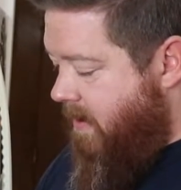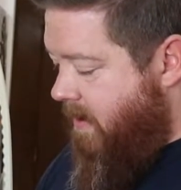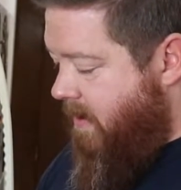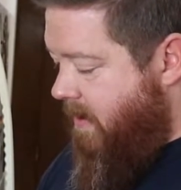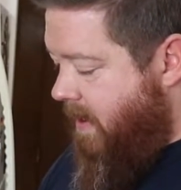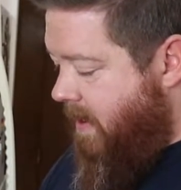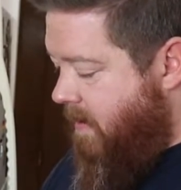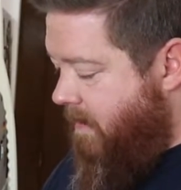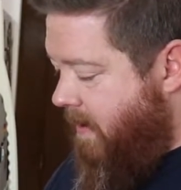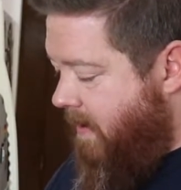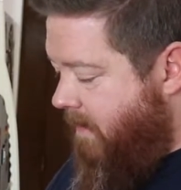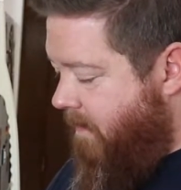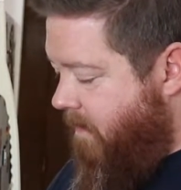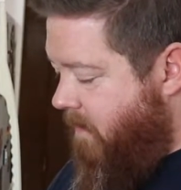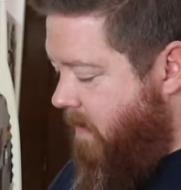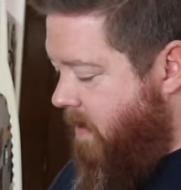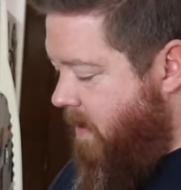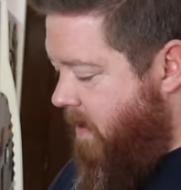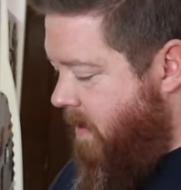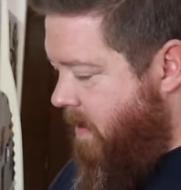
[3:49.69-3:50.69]
That could be
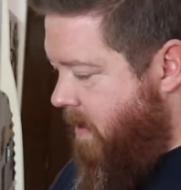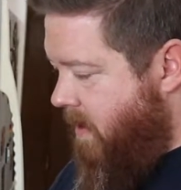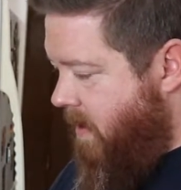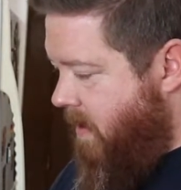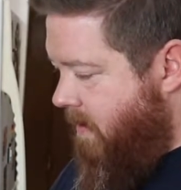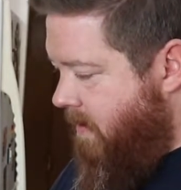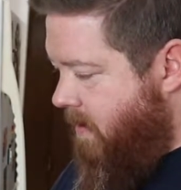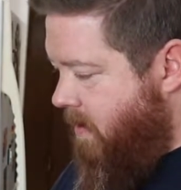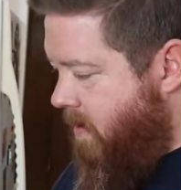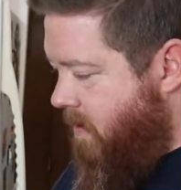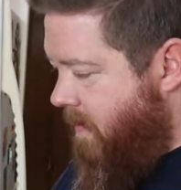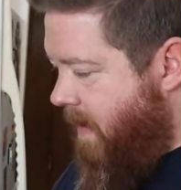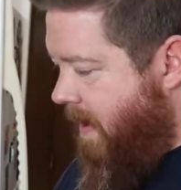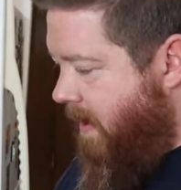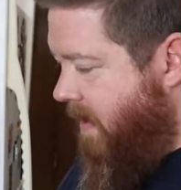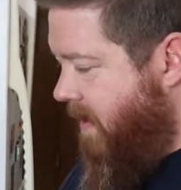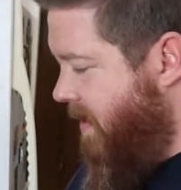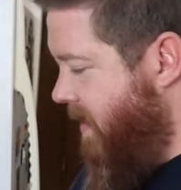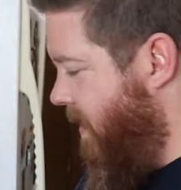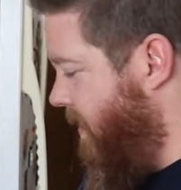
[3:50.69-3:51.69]
a good thing
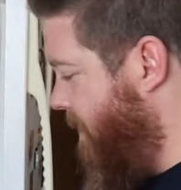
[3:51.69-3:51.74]
to do.